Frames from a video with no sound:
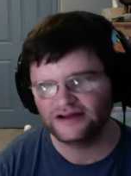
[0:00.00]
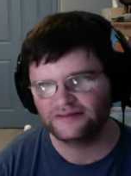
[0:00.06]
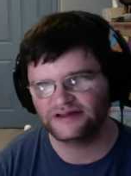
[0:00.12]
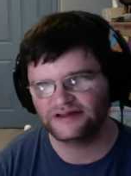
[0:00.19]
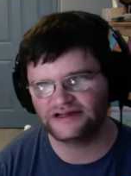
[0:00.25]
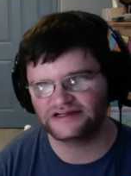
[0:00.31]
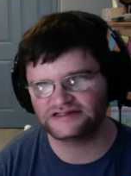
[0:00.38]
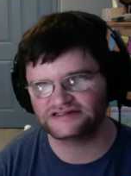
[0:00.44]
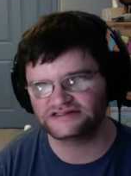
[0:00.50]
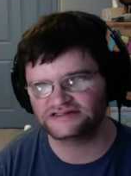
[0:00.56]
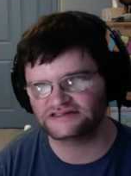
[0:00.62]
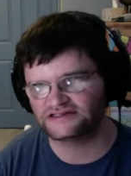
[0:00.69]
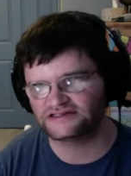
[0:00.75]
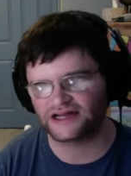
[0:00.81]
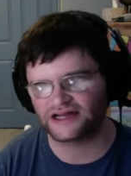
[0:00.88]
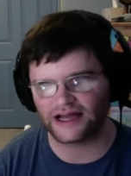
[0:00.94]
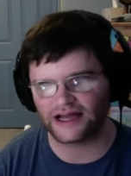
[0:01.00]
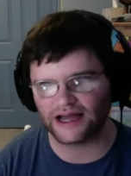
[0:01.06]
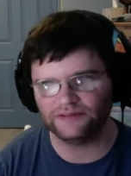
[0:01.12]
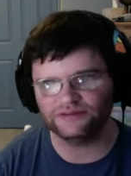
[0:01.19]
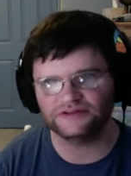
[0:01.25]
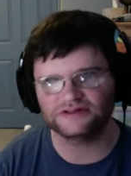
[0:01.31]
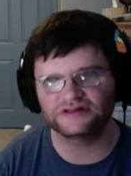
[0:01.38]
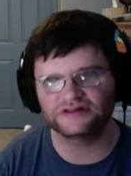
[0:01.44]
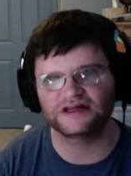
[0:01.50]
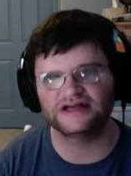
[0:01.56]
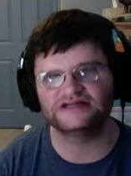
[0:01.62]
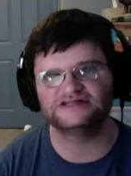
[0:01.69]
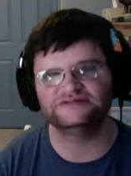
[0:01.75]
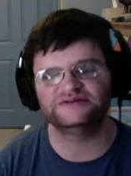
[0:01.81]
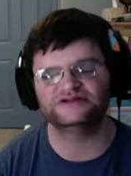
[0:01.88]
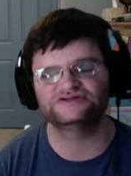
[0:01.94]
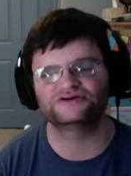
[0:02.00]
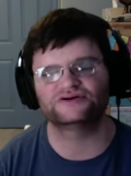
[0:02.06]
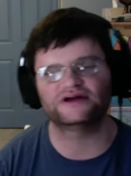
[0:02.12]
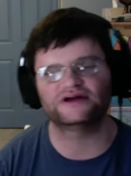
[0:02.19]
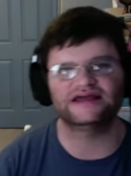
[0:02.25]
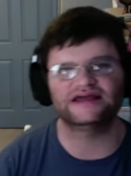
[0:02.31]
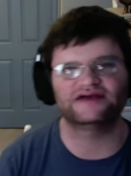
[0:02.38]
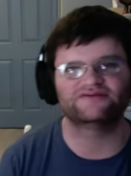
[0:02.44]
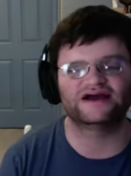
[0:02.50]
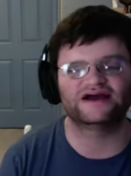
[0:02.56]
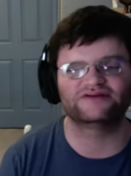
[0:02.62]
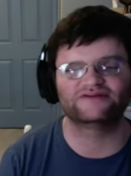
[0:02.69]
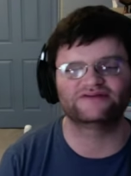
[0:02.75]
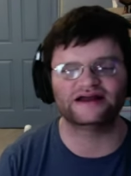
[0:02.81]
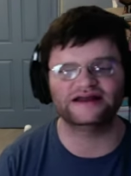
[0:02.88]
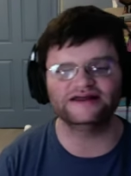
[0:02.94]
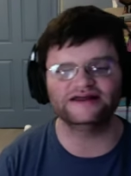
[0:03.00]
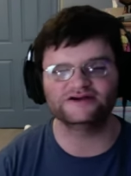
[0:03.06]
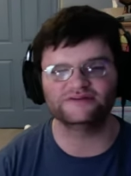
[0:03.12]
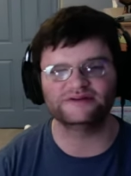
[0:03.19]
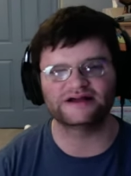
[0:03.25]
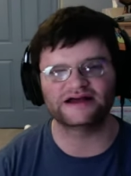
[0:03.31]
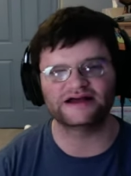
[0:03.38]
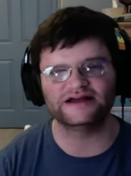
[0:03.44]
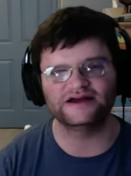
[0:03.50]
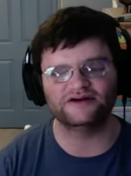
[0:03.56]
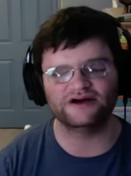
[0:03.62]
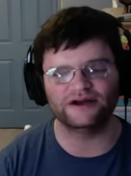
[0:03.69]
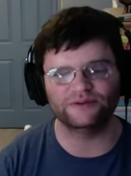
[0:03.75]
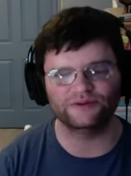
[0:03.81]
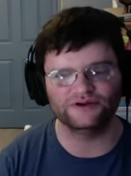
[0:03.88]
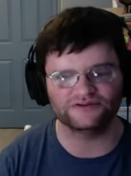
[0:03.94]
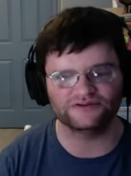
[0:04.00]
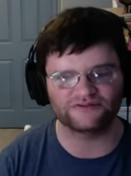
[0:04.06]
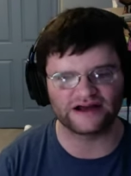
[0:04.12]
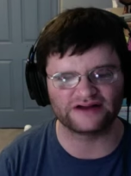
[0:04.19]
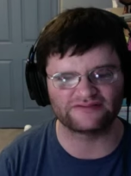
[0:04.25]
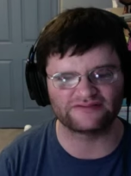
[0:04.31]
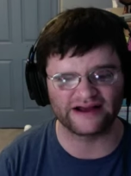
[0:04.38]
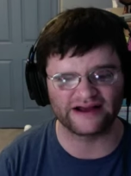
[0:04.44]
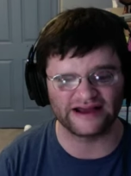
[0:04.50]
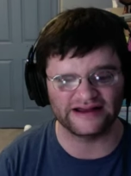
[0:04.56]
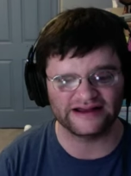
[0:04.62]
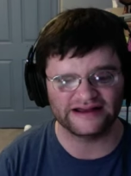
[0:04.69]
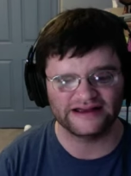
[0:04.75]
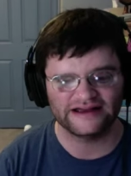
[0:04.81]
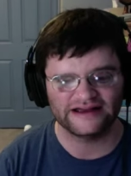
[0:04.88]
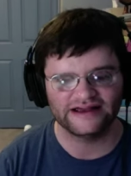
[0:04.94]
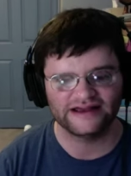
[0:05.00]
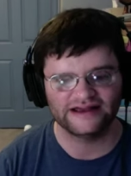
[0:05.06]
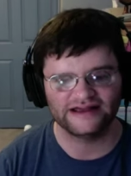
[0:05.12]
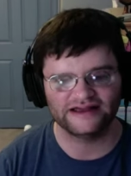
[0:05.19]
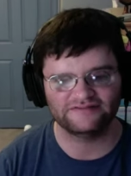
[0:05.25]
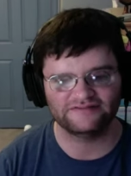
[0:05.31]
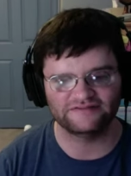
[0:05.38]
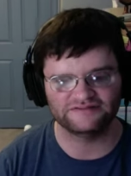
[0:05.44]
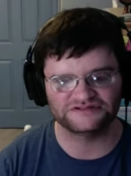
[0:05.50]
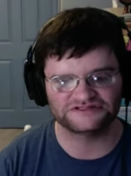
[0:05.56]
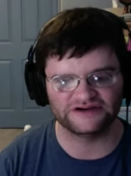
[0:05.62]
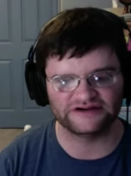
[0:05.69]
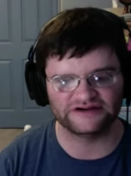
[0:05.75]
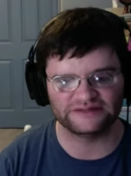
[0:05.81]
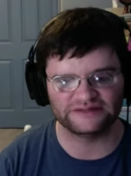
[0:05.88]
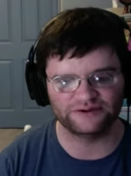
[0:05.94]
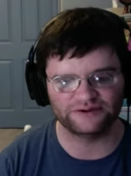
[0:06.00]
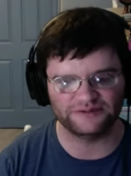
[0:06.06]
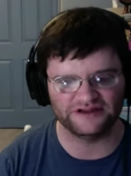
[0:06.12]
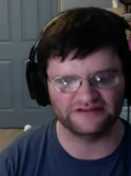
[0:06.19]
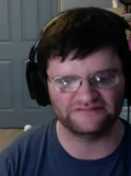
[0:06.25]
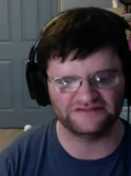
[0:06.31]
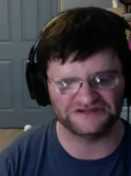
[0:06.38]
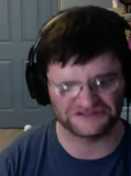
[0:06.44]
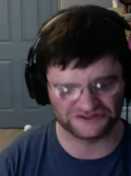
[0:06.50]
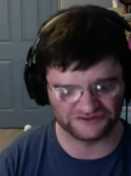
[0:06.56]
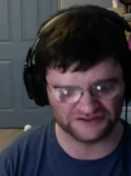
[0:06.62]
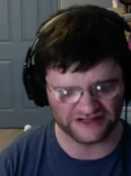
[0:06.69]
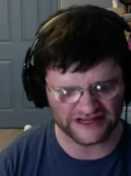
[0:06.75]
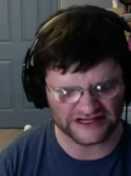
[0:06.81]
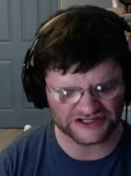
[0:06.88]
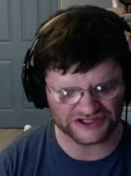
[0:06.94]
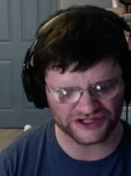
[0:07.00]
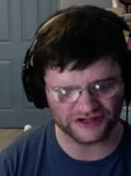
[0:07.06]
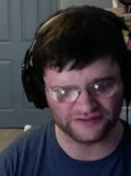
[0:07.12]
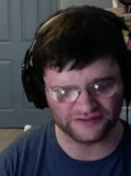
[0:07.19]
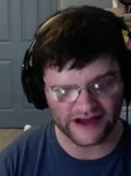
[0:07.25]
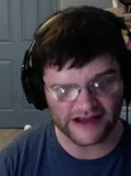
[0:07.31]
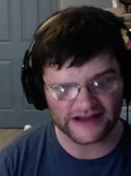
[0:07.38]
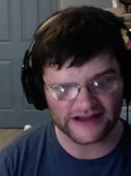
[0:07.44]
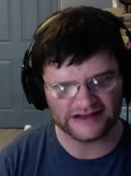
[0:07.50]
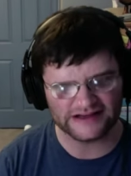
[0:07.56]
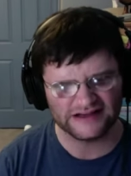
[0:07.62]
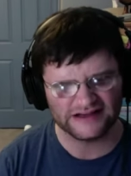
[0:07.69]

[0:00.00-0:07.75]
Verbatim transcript: because I wouldn't like to be told I can't ride a ride either, but I know I wouldn't ride a ride if it was going to put me in physical danger, right?